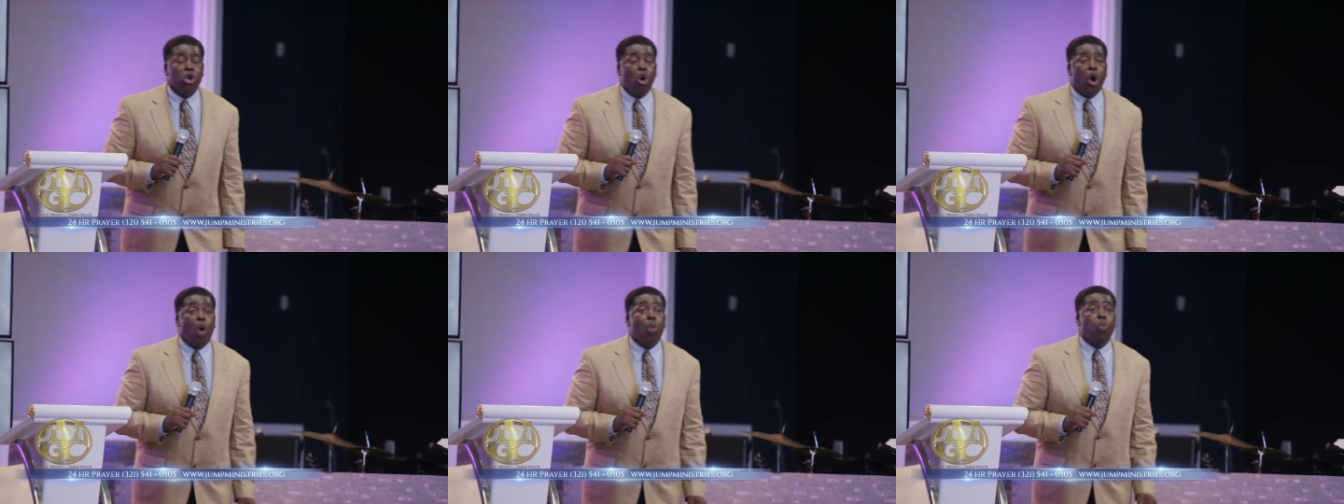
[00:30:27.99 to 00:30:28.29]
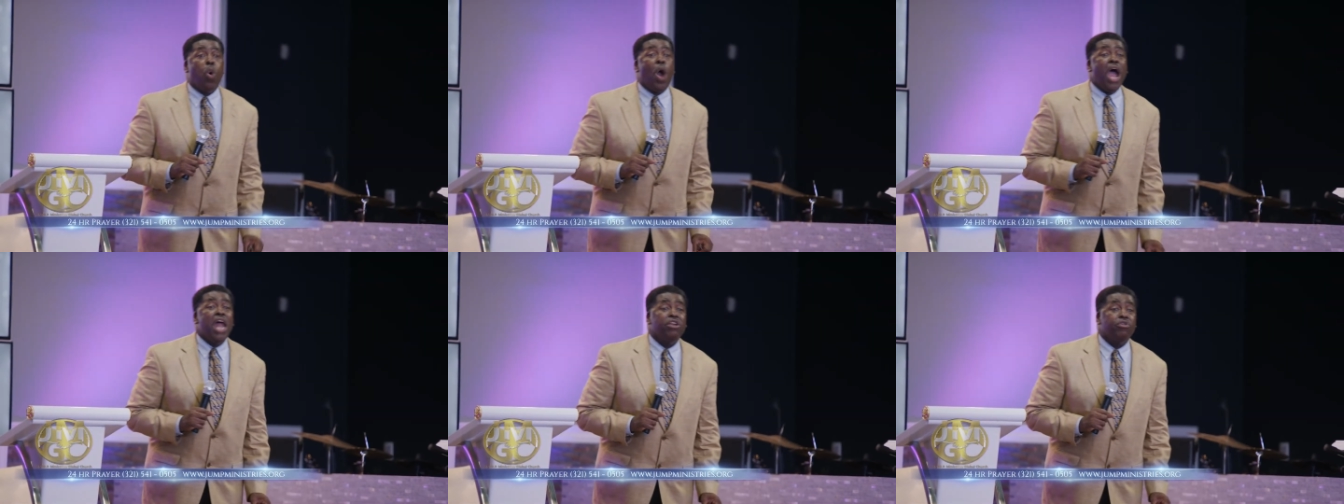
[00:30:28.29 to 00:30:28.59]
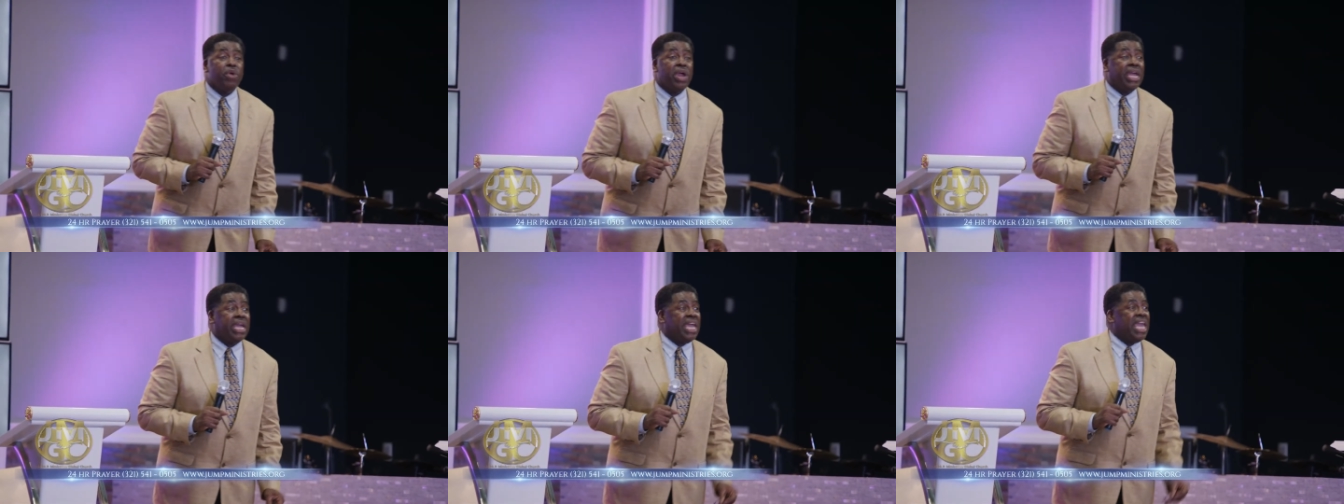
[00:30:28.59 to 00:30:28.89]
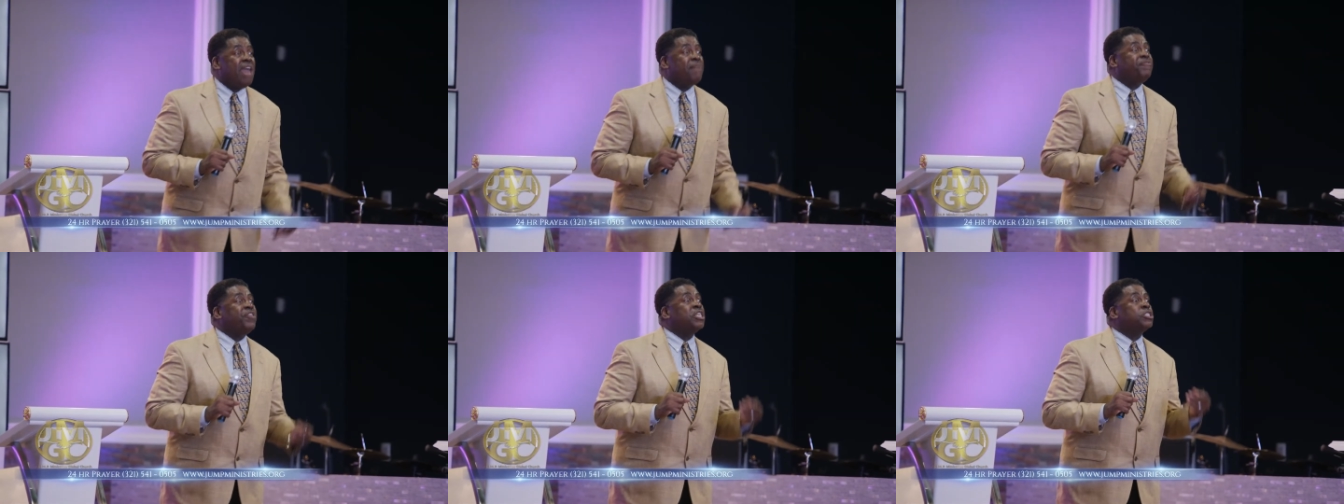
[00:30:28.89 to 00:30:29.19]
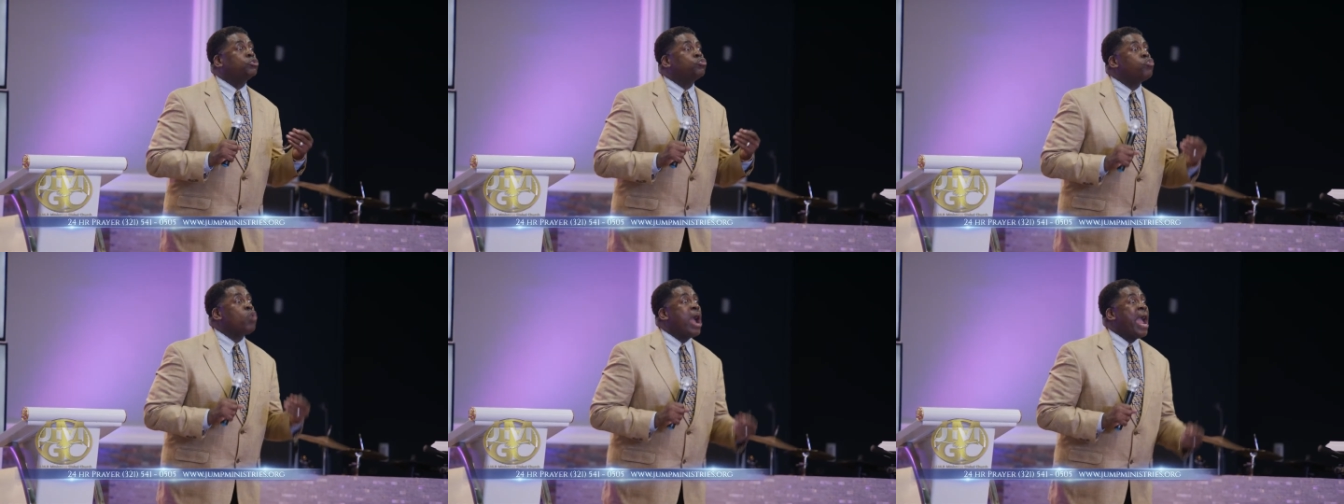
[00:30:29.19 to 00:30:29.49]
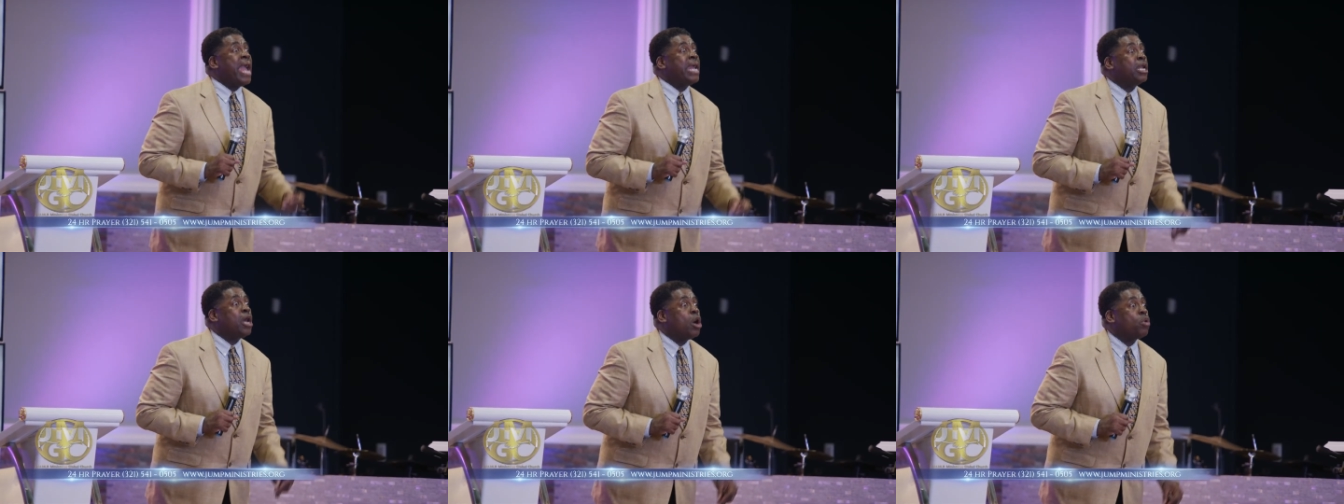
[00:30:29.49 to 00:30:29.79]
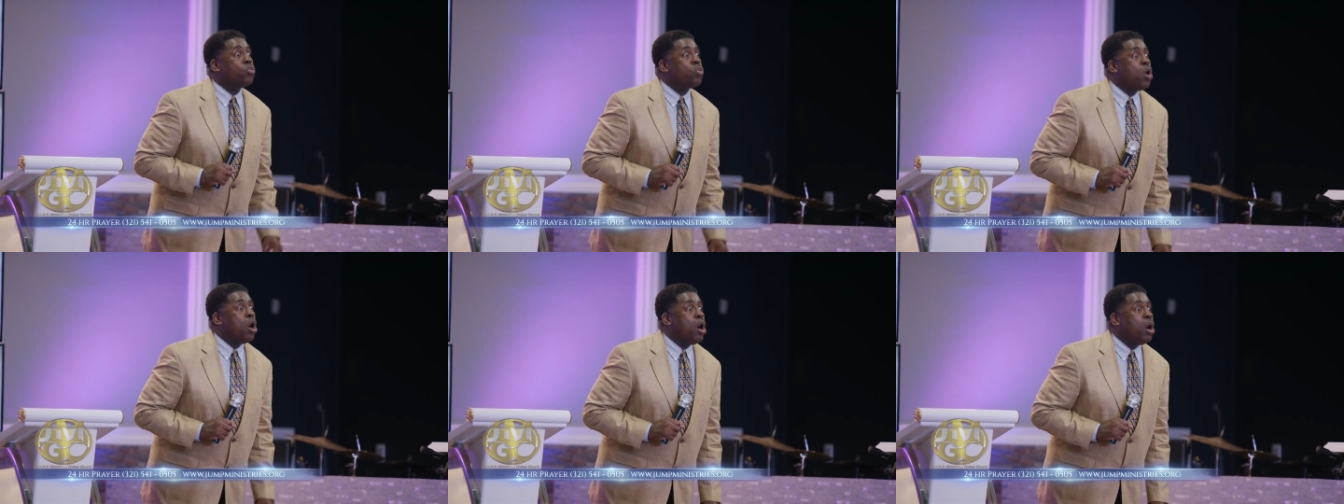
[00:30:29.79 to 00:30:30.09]
you are wondering if it's right
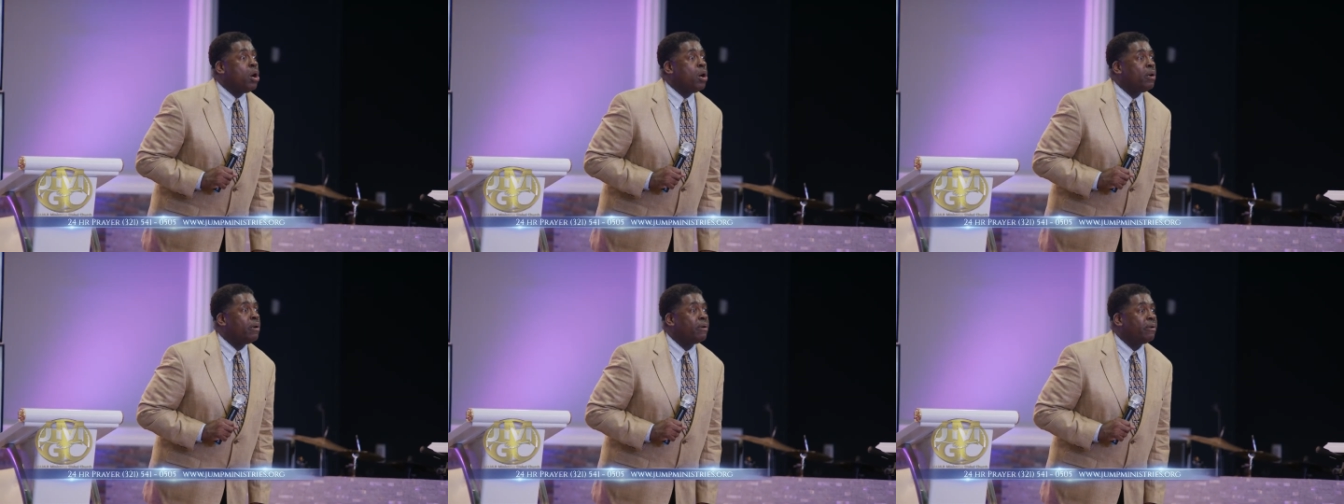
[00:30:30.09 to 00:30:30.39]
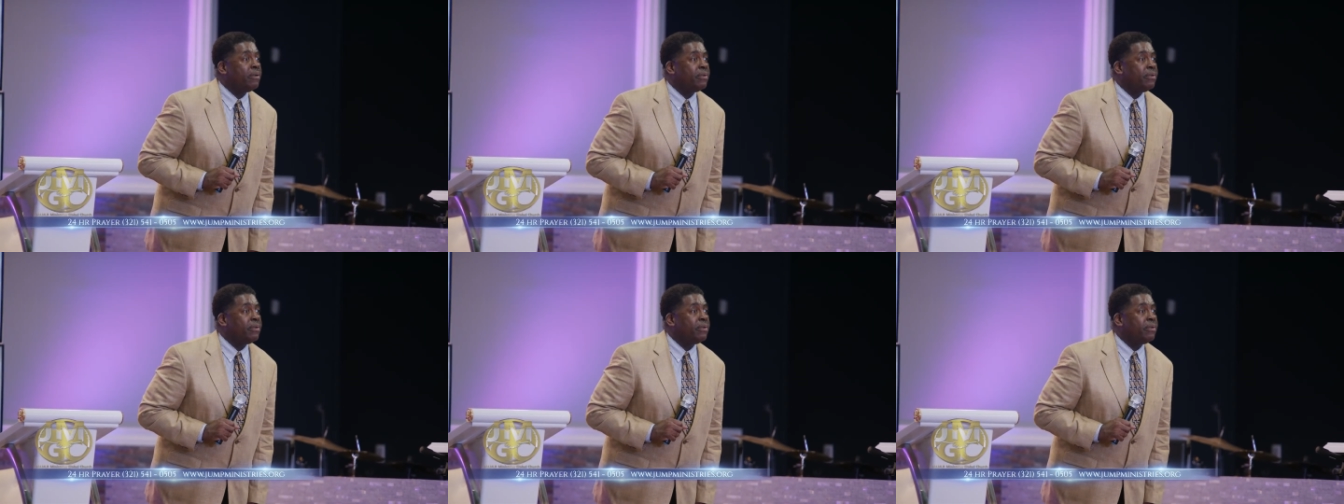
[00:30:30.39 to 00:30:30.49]
or wrong.